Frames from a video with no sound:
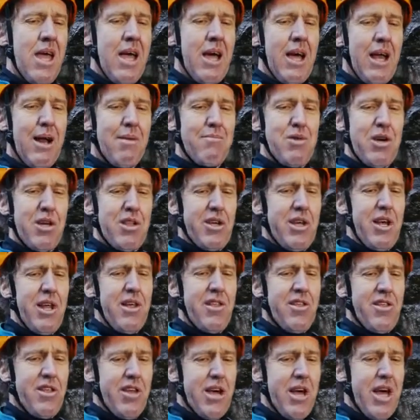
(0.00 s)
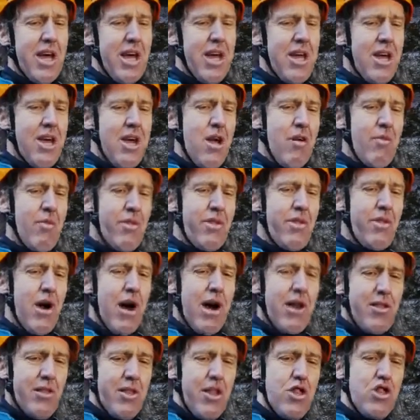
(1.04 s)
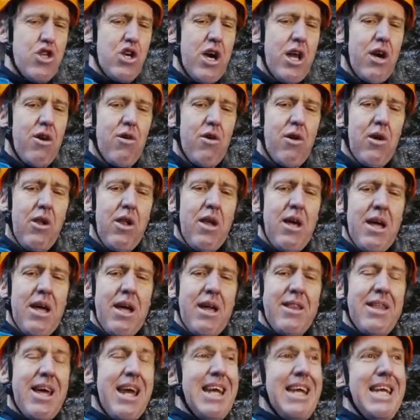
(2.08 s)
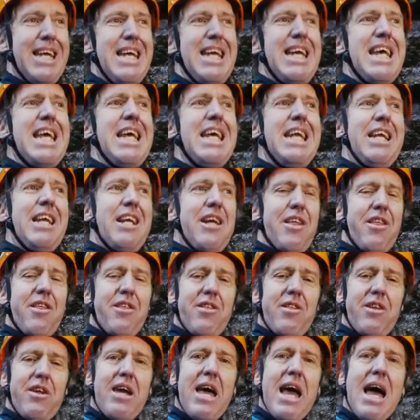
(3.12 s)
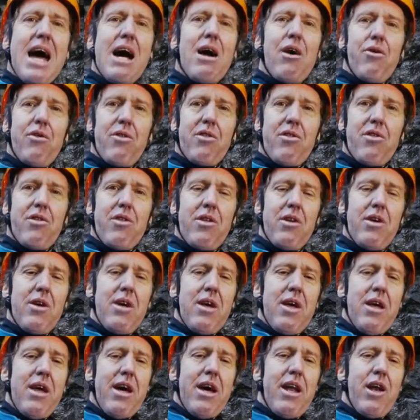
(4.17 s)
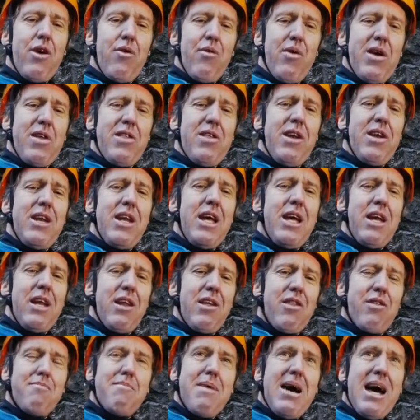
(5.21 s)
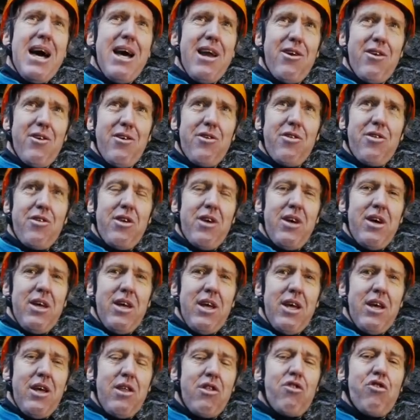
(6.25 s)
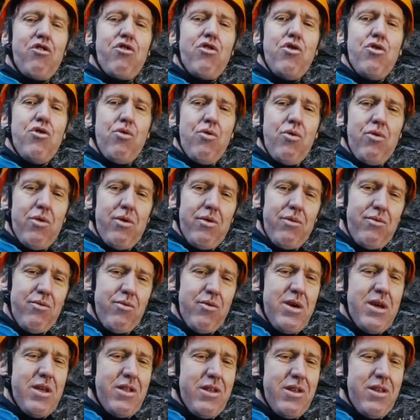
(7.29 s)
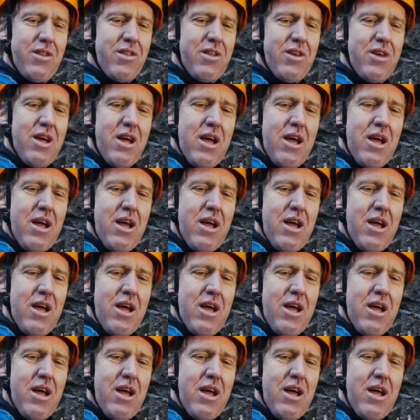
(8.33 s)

And I'm just going to say, with knots in general, that neatness counts. And the reason neatness matters is 2 reasons.